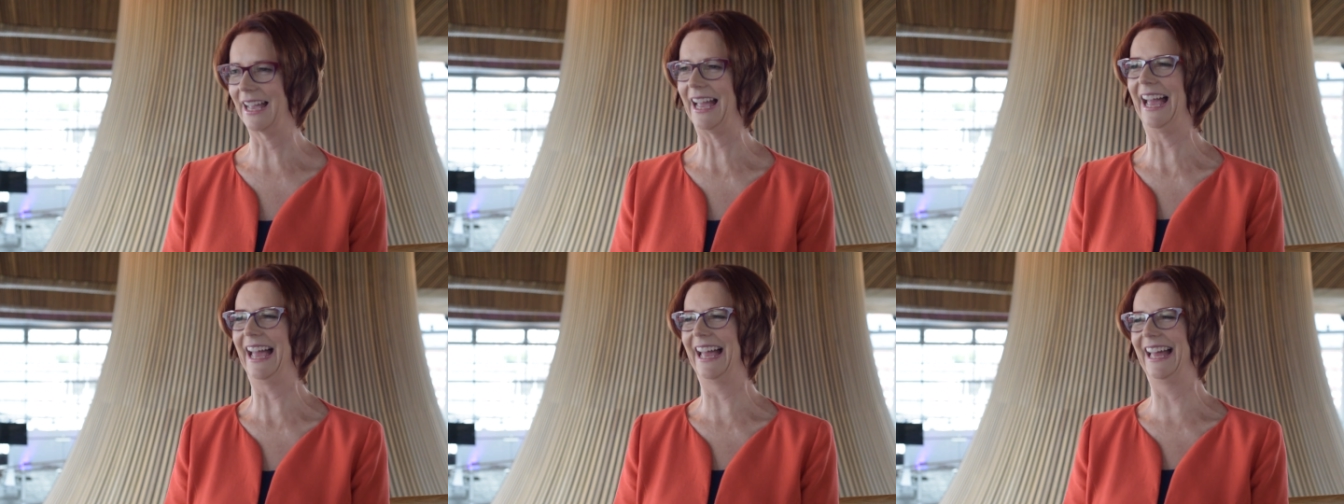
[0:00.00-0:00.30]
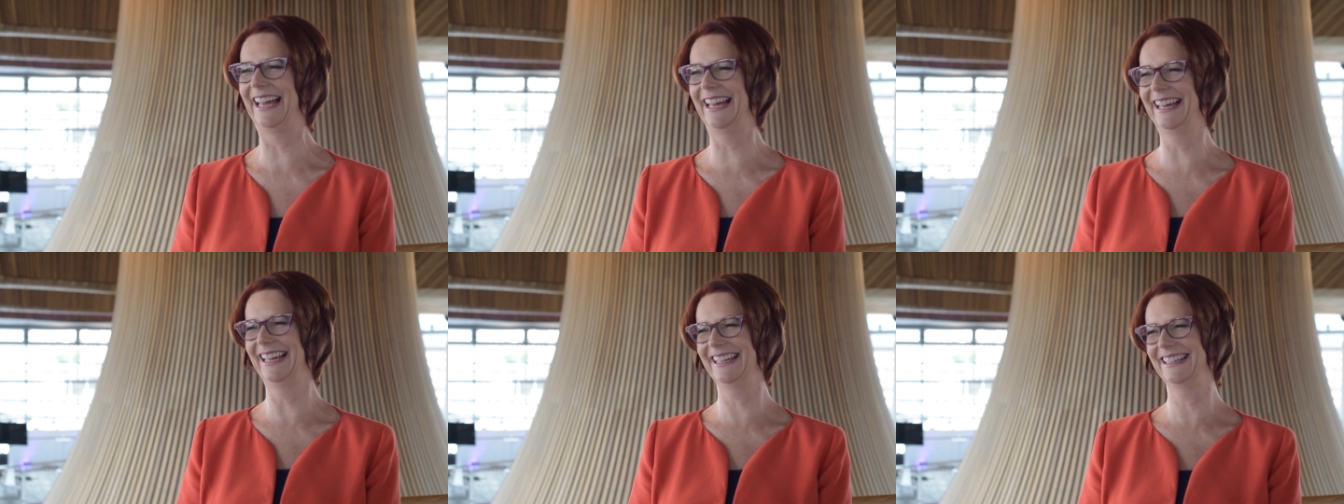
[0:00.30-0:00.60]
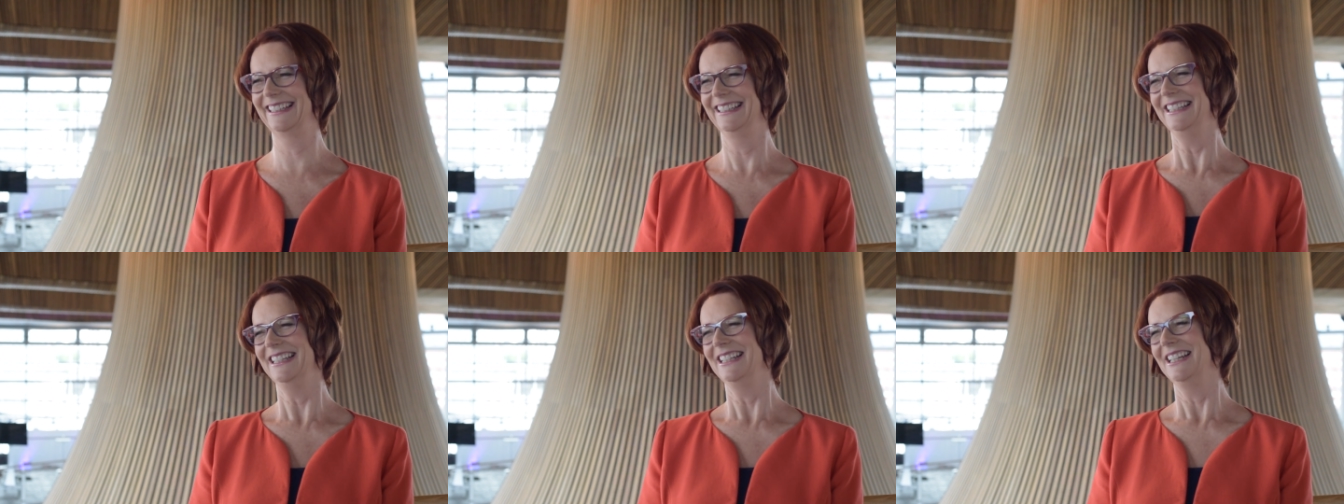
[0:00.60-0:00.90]

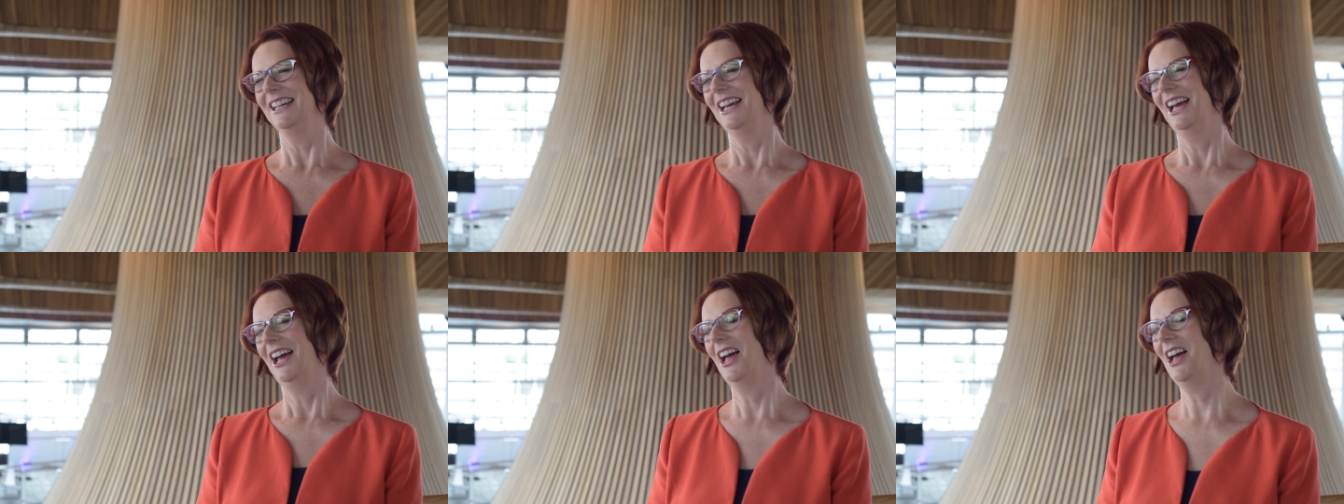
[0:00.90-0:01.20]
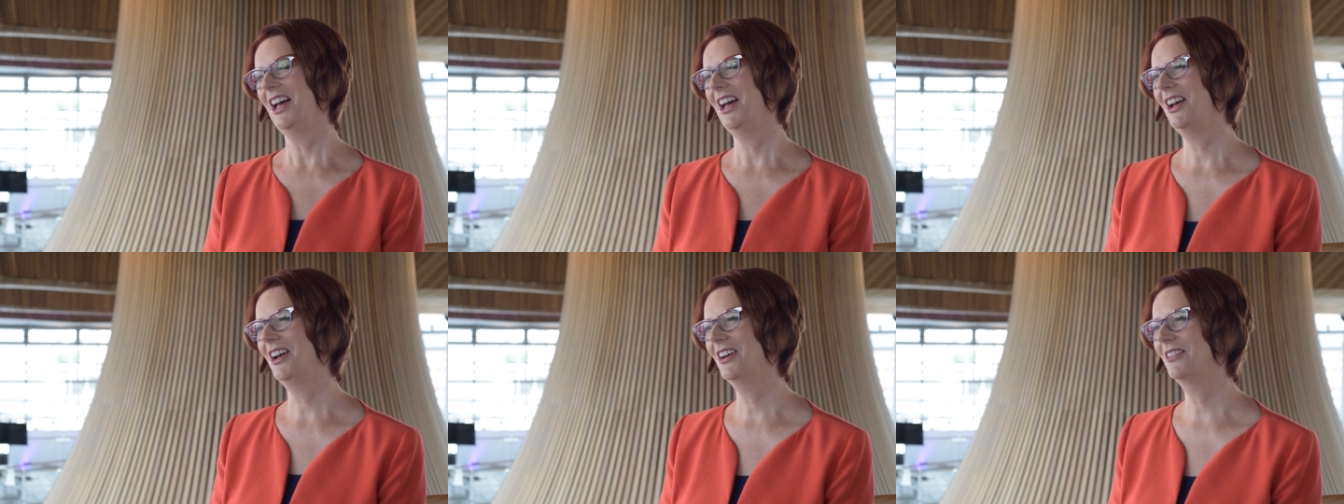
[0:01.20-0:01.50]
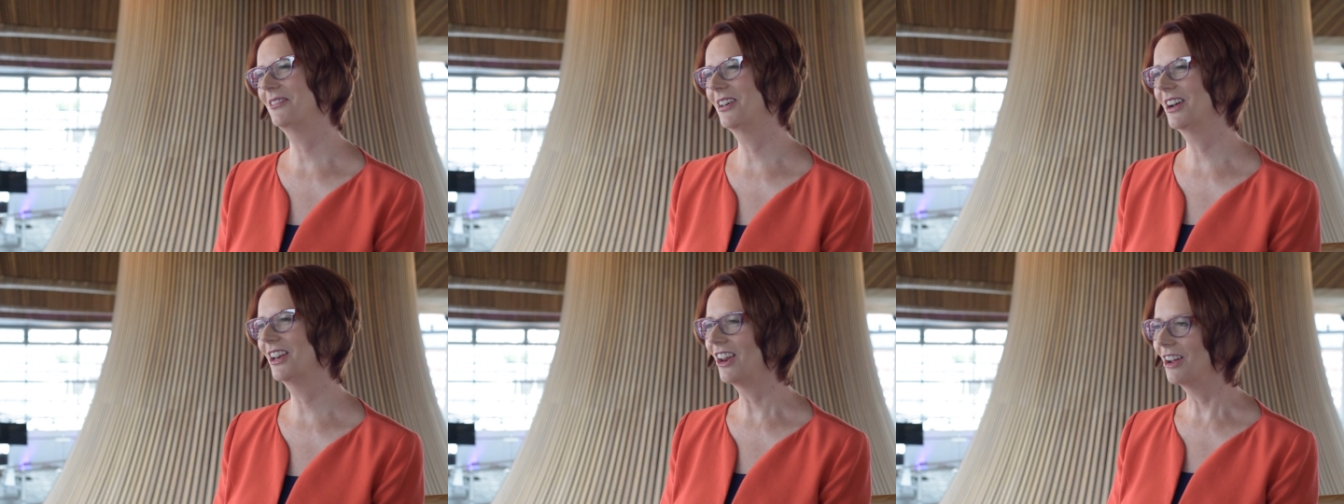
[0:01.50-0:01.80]

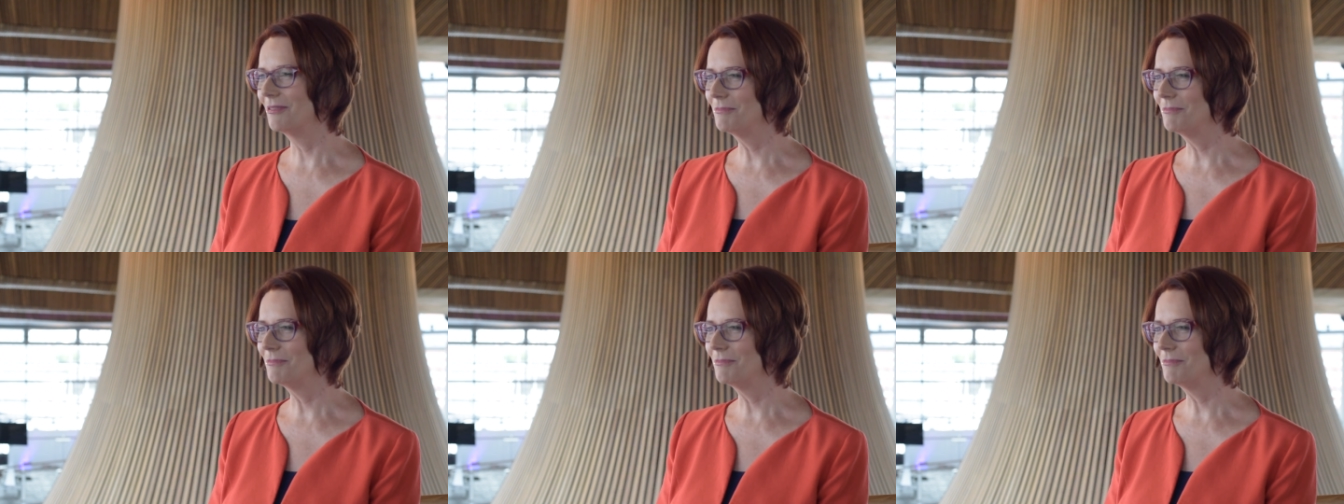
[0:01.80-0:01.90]
Well,